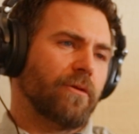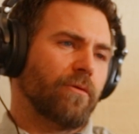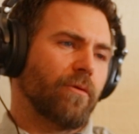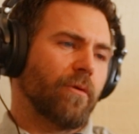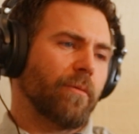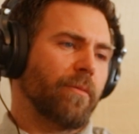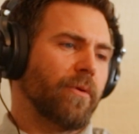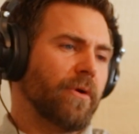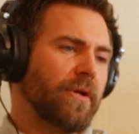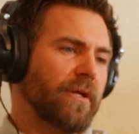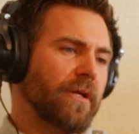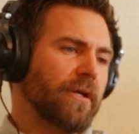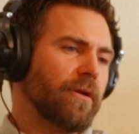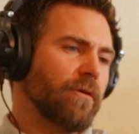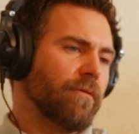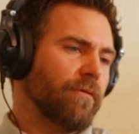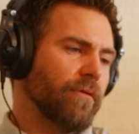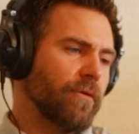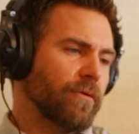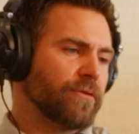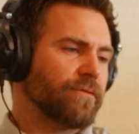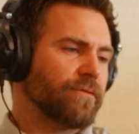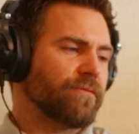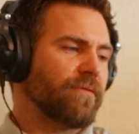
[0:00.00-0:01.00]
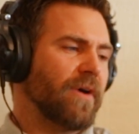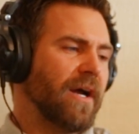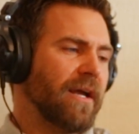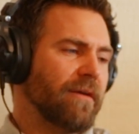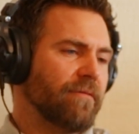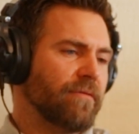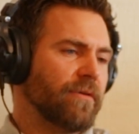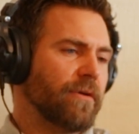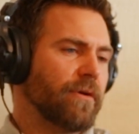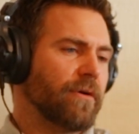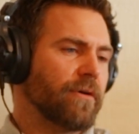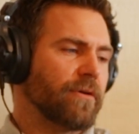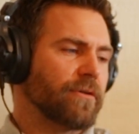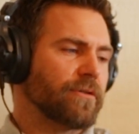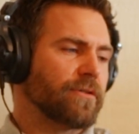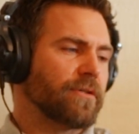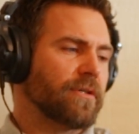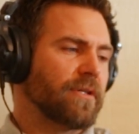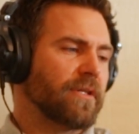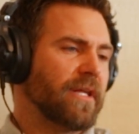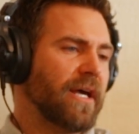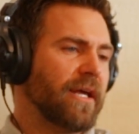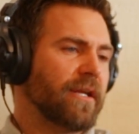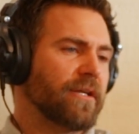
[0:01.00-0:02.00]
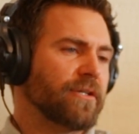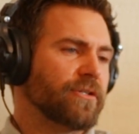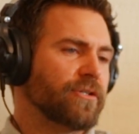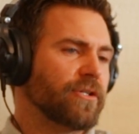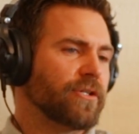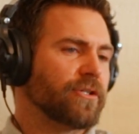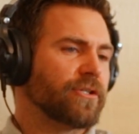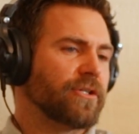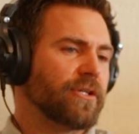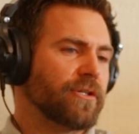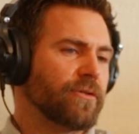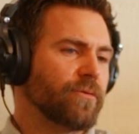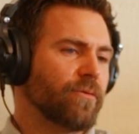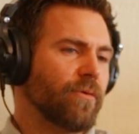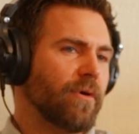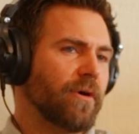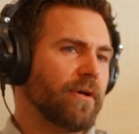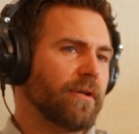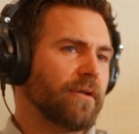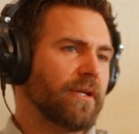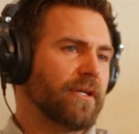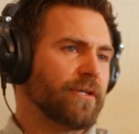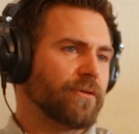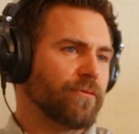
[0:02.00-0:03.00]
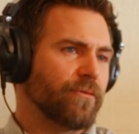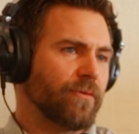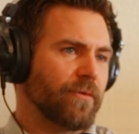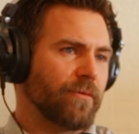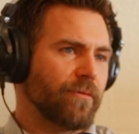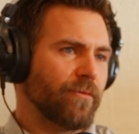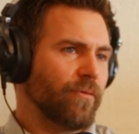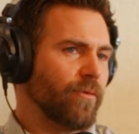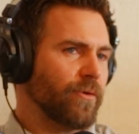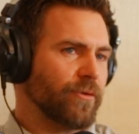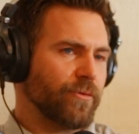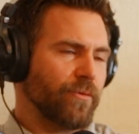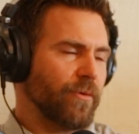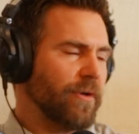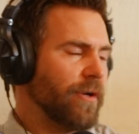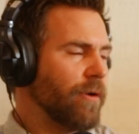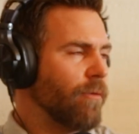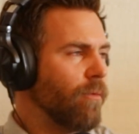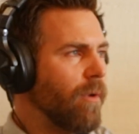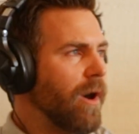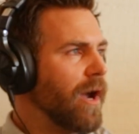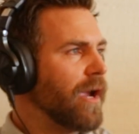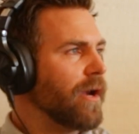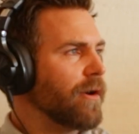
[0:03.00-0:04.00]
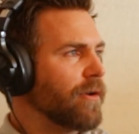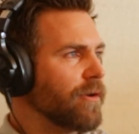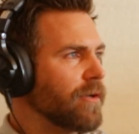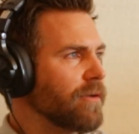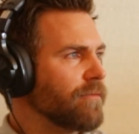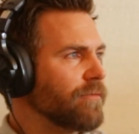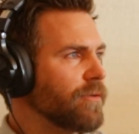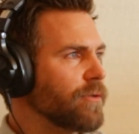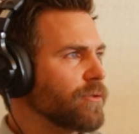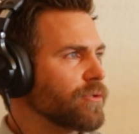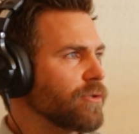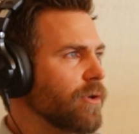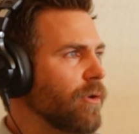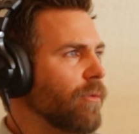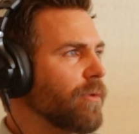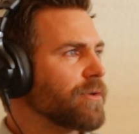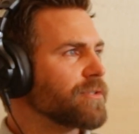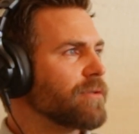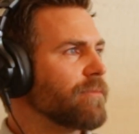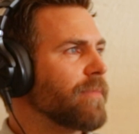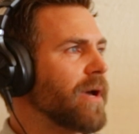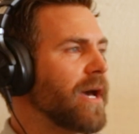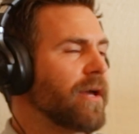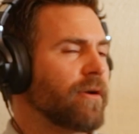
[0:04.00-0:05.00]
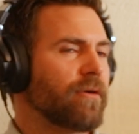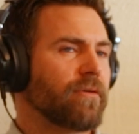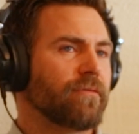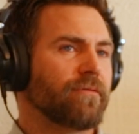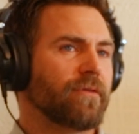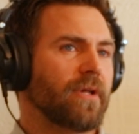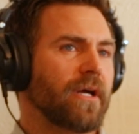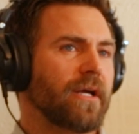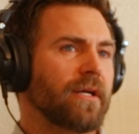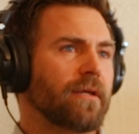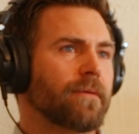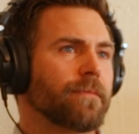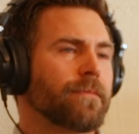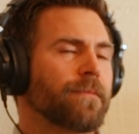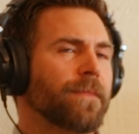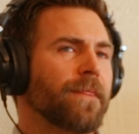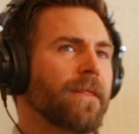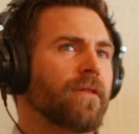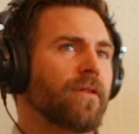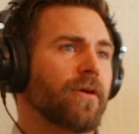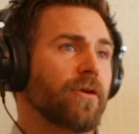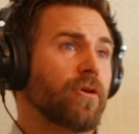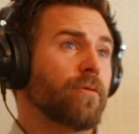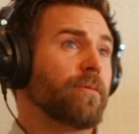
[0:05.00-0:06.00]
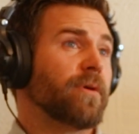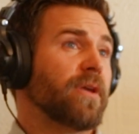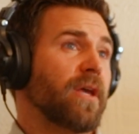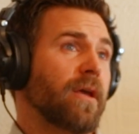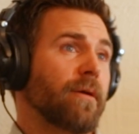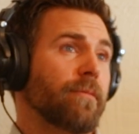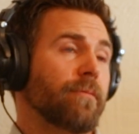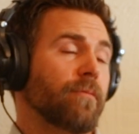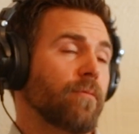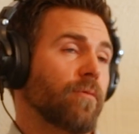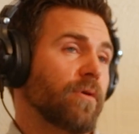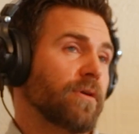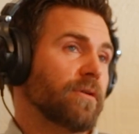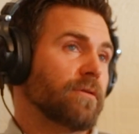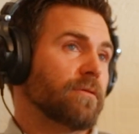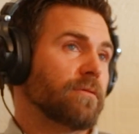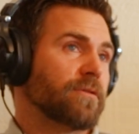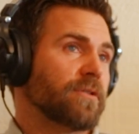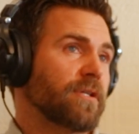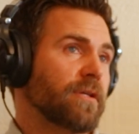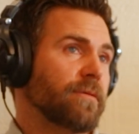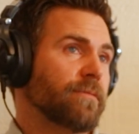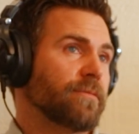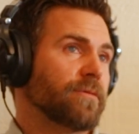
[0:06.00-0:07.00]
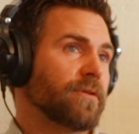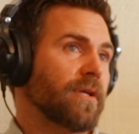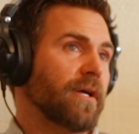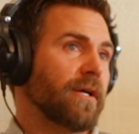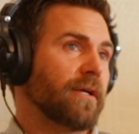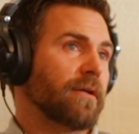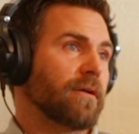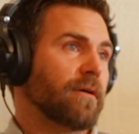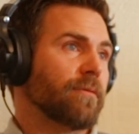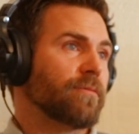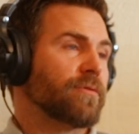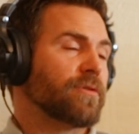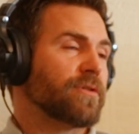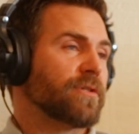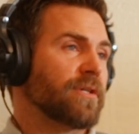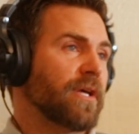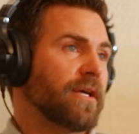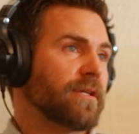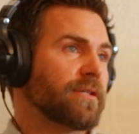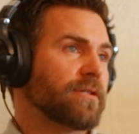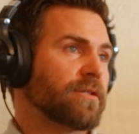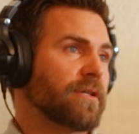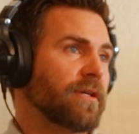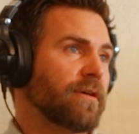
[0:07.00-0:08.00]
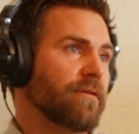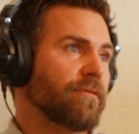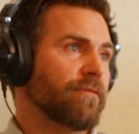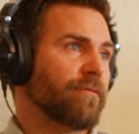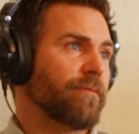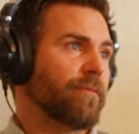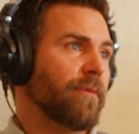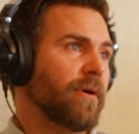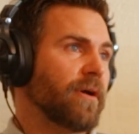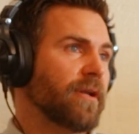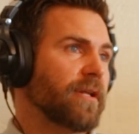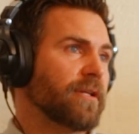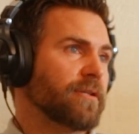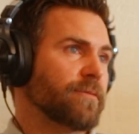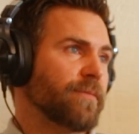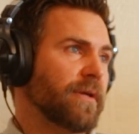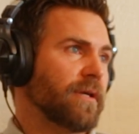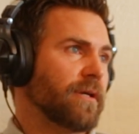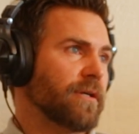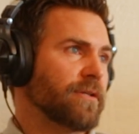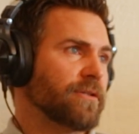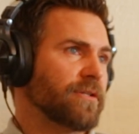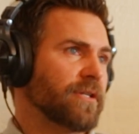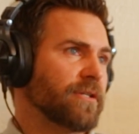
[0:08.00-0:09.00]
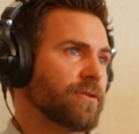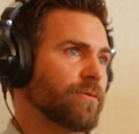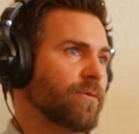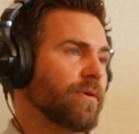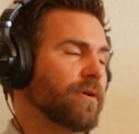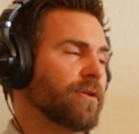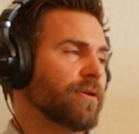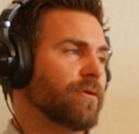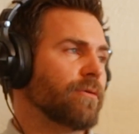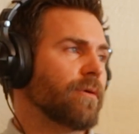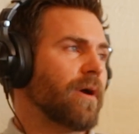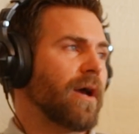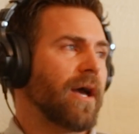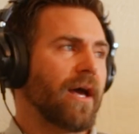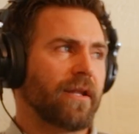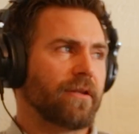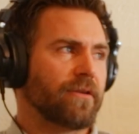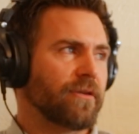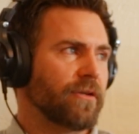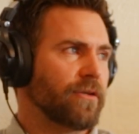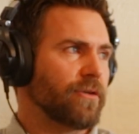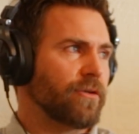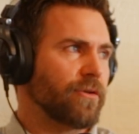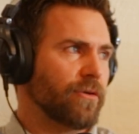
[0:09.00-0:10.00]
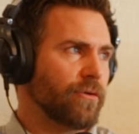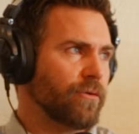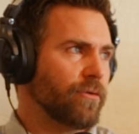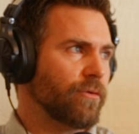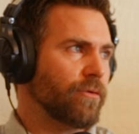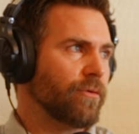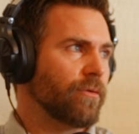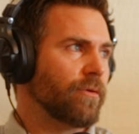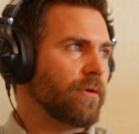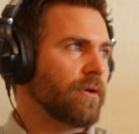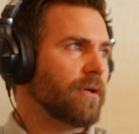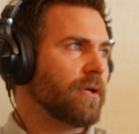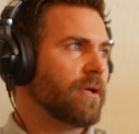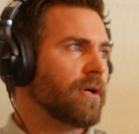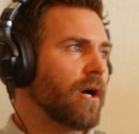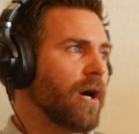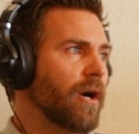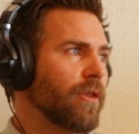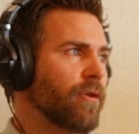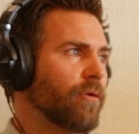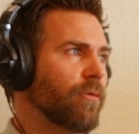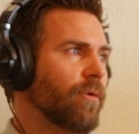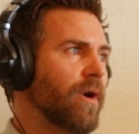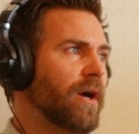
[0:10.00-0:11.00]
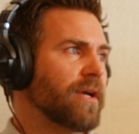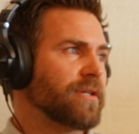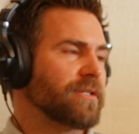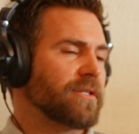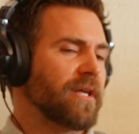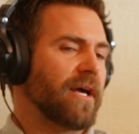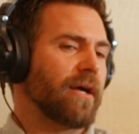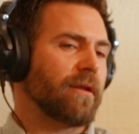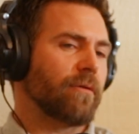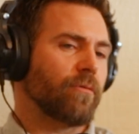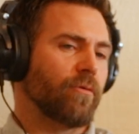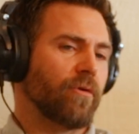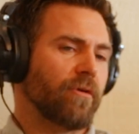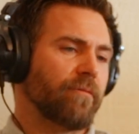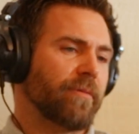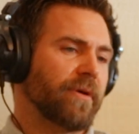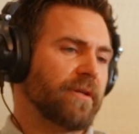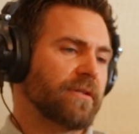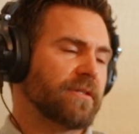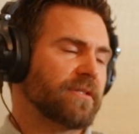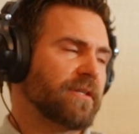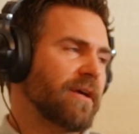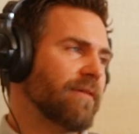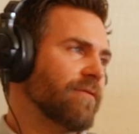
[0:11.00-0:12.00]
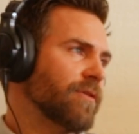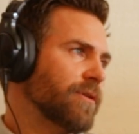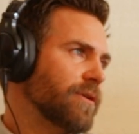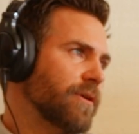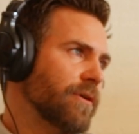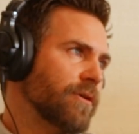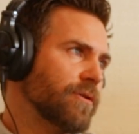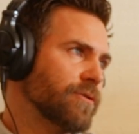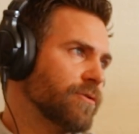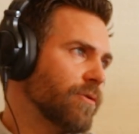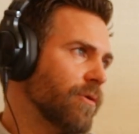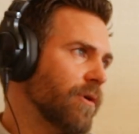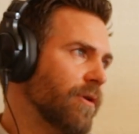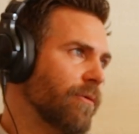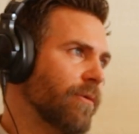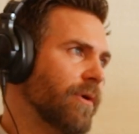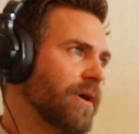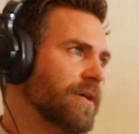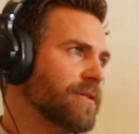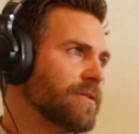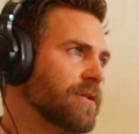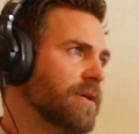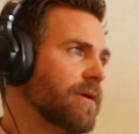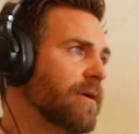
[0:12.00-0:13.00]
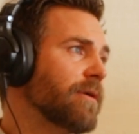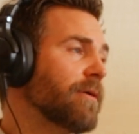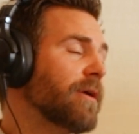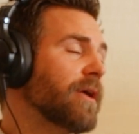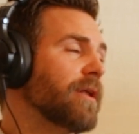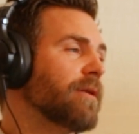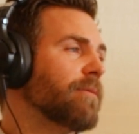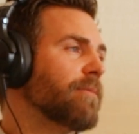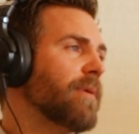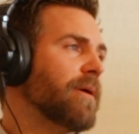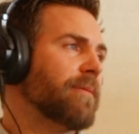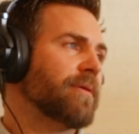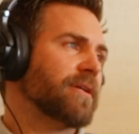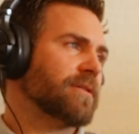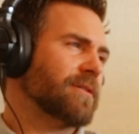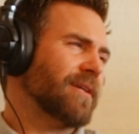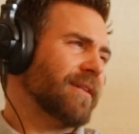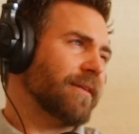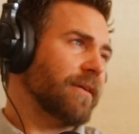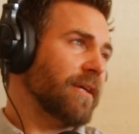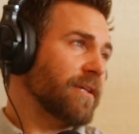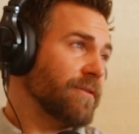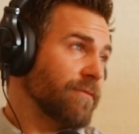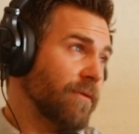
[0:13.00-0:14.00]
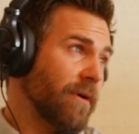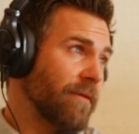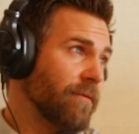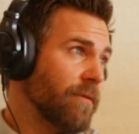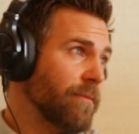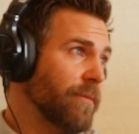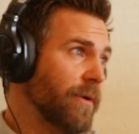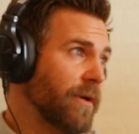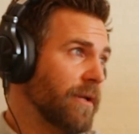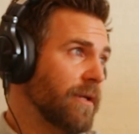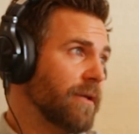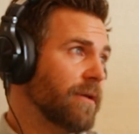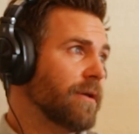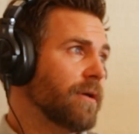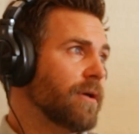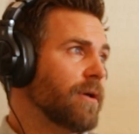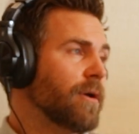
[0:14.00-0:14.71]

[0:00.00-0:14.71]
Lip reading: you were putting in over those 5 years, that is just as what was required of you? So it wasn't a matter of like you became what seems like obsessive, but it's because it's what you had to do. Otherwise, that would have been 7 years, or otherwise, and maybe that's not the case for everybody.